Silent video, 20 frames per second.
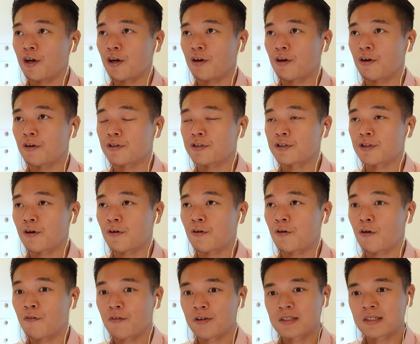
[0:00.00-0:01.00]
you know? So
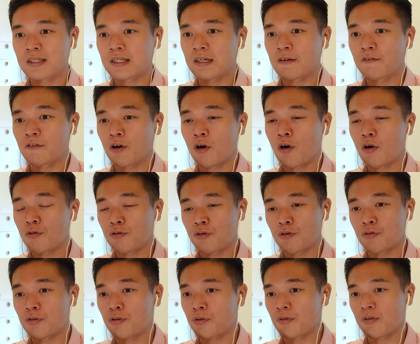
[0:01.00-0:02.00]
obviously for the whole
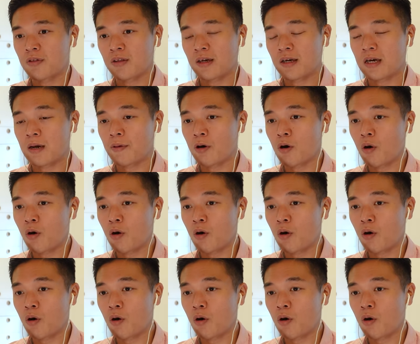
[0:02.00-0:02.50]
YouTube thing, I mean,